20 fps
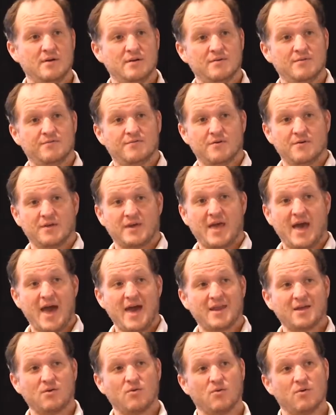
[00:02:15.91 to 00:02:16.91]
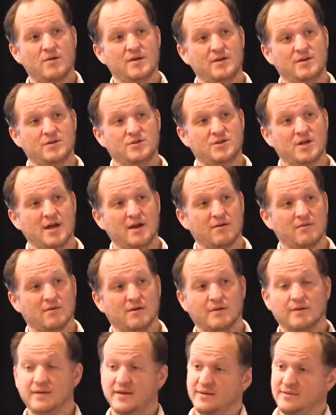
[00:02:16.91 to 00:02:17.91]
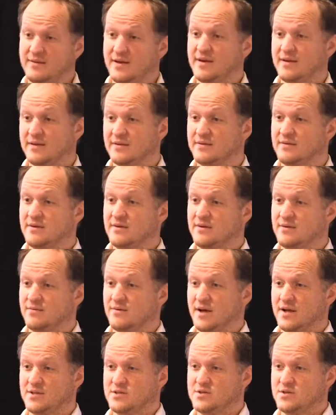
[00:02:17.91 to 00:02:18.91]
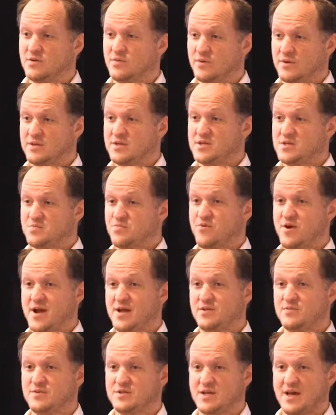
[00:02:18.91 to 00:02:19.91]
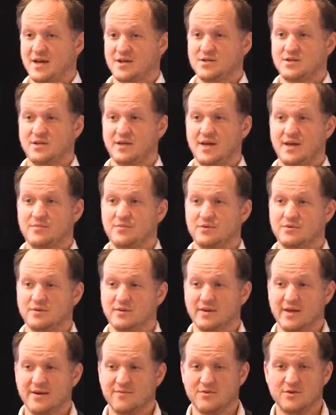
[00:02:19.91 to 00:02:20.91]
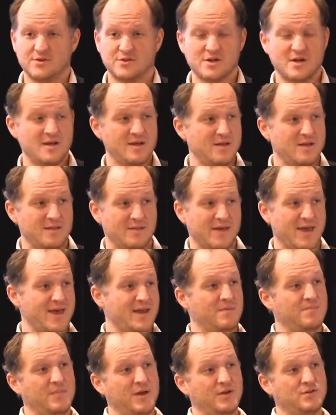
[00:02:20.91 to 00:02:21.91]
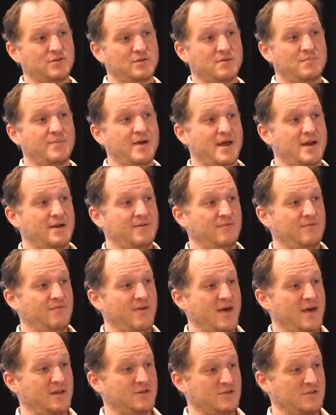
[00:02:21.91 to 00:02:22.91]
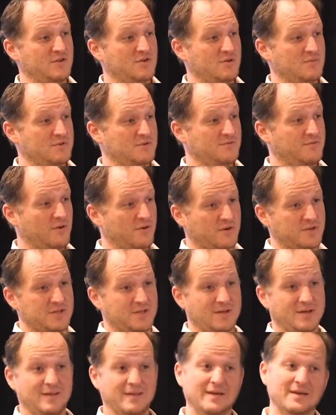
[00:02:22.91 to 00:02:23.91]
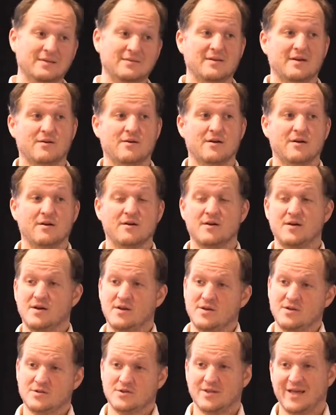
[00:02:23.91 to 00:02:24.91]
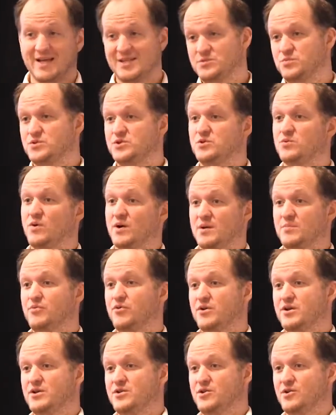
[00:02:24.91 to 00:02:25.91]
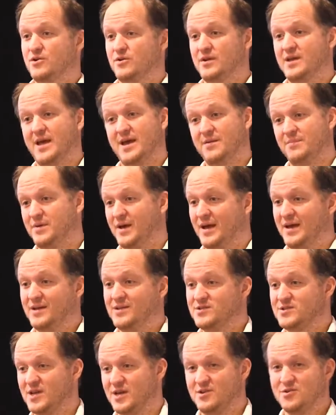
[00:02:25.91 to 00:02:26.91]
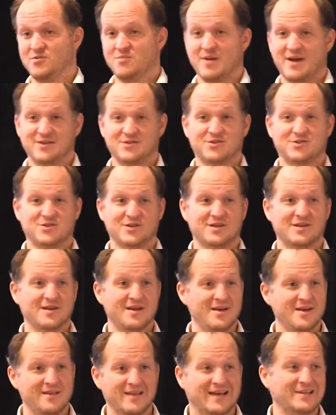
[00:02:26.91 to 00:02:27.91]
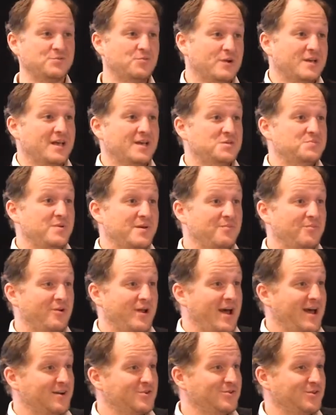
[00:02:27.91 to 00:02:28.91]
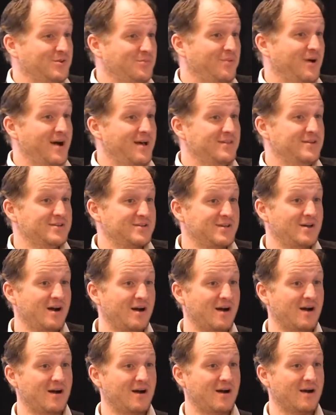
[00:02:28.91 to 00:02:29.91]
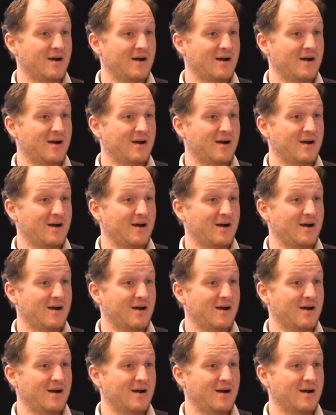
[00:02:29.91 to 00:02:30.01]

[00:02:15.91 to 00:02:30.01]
For the category in general, it didn't, right? So what this brand was actually able to leverage, they had a major competitive advantage in terms of focusing on the interior. So that's what you want to put in your campaigns and your messaging. That's what gets people to actually buy this car.